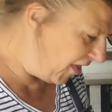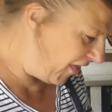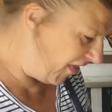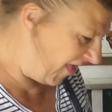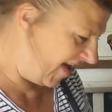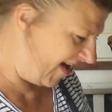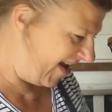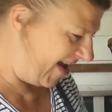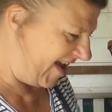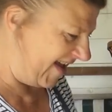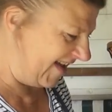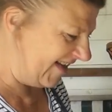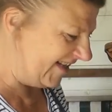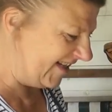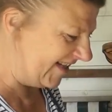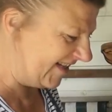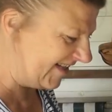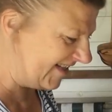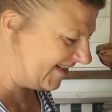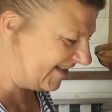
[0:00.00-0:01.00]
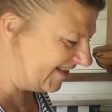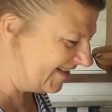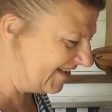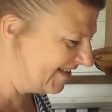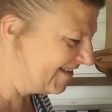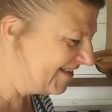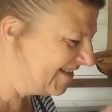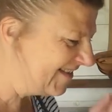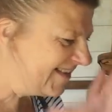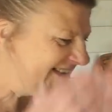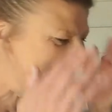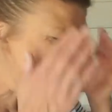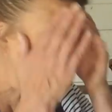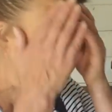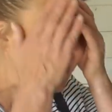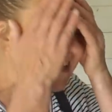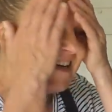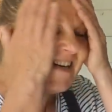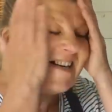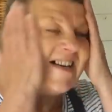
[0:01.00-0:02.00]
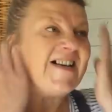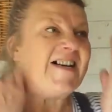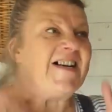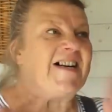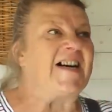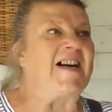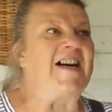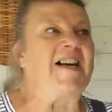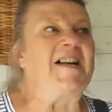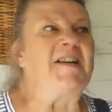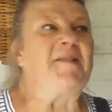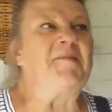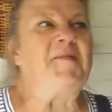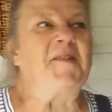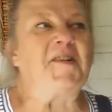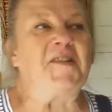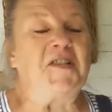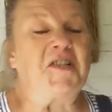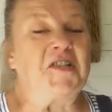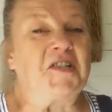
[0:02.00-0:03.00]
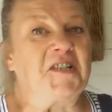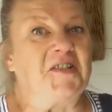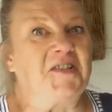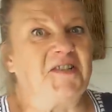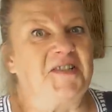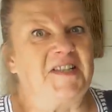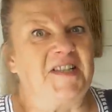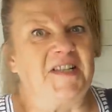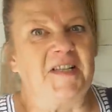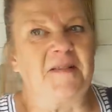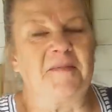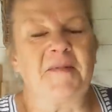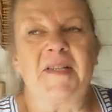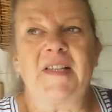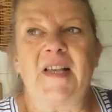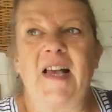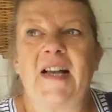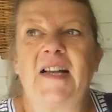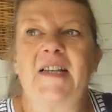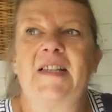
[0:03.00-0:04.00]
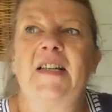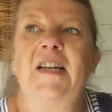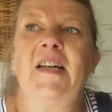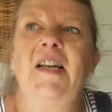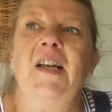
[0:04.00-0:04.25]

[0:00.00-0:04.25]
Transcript: thing is, I'm going to try not to get upset.